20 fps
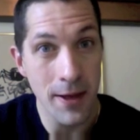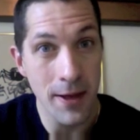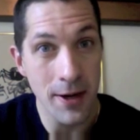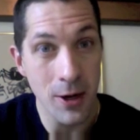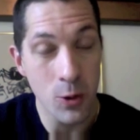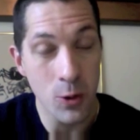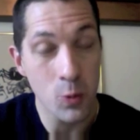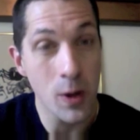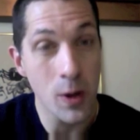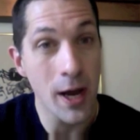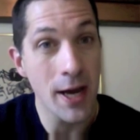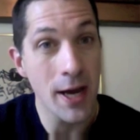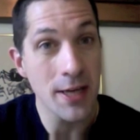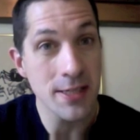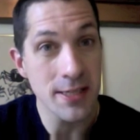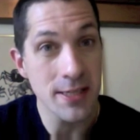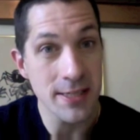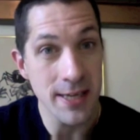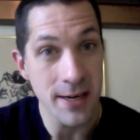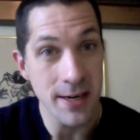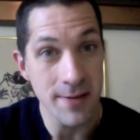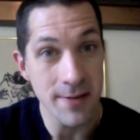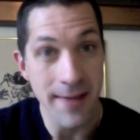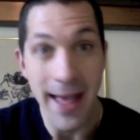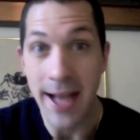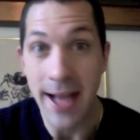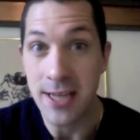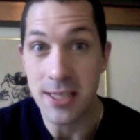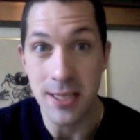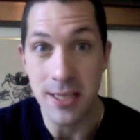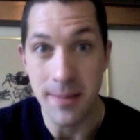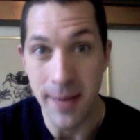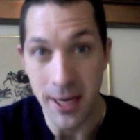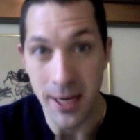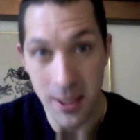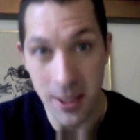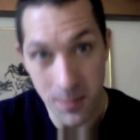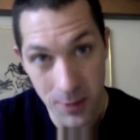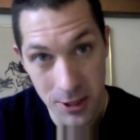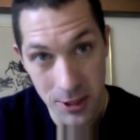arises out of
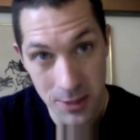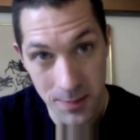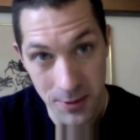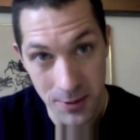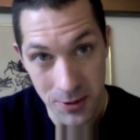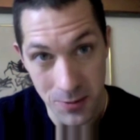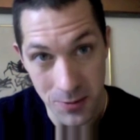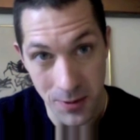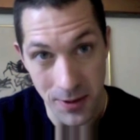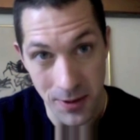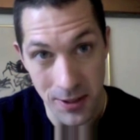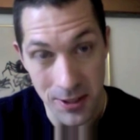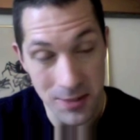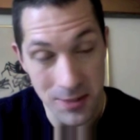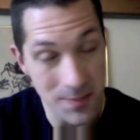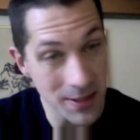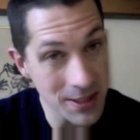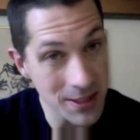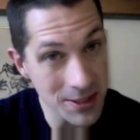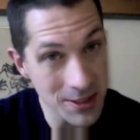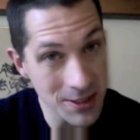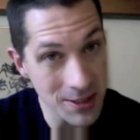axiomatic principles with this, because